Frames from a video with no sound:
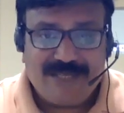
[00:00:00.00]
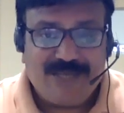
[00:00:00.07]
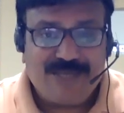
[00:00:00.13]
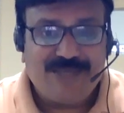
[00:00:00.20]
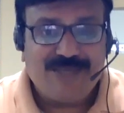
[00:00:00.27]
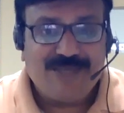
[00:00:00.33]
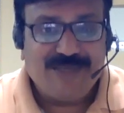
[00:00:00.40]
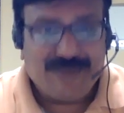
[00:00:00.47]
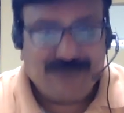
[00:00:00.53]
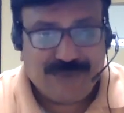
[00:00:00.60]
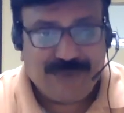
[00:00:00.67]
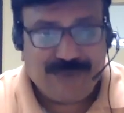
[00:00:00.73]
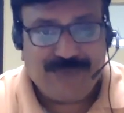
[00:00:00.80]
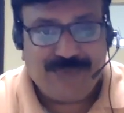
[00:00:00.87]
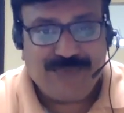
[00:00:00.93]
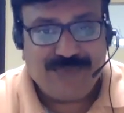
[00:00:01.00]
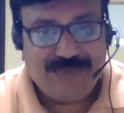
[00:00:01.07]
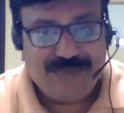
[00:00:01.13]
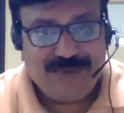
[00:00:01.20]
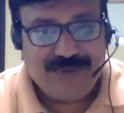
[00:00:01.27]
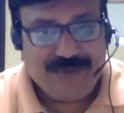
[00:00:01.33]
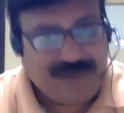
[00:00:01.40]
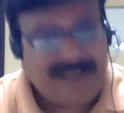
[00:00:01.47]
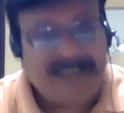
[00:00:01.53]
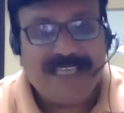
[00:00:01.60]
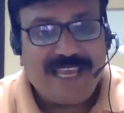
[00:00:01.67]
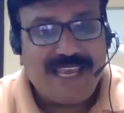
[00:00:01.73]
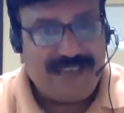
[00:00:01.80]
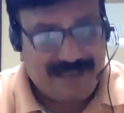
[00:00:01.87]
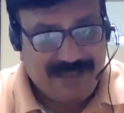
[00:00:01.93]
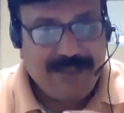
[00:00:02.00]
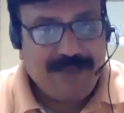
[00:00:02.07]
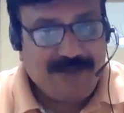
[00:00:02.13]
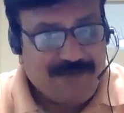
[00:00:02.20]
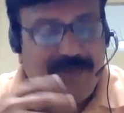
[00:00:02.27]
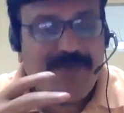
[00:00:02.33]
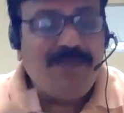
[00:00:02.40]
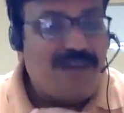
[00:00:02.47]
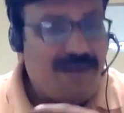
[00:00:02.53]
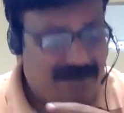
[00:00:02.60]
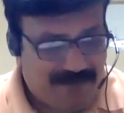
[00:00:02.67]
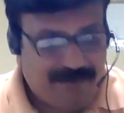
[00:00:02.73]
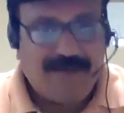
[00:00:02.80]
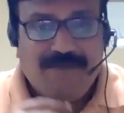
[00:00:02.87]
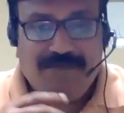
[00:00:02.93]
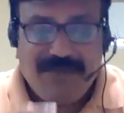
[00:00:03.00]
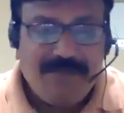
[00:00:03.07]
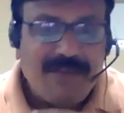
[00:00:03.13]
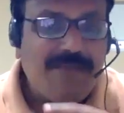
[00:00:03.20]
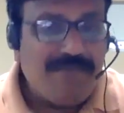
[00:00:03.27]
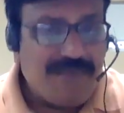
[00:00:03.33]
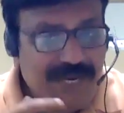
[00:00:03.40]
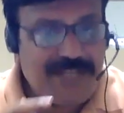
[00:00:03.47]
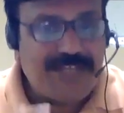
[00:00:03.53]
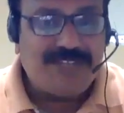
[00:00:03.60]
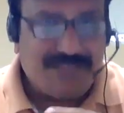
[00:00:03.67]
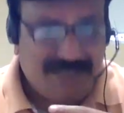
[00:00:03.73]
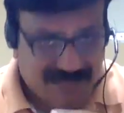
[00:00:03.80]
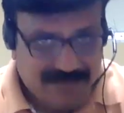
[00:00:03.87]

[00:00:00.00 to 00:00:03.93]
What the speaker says: a lot, Guru. Once again, we will meet.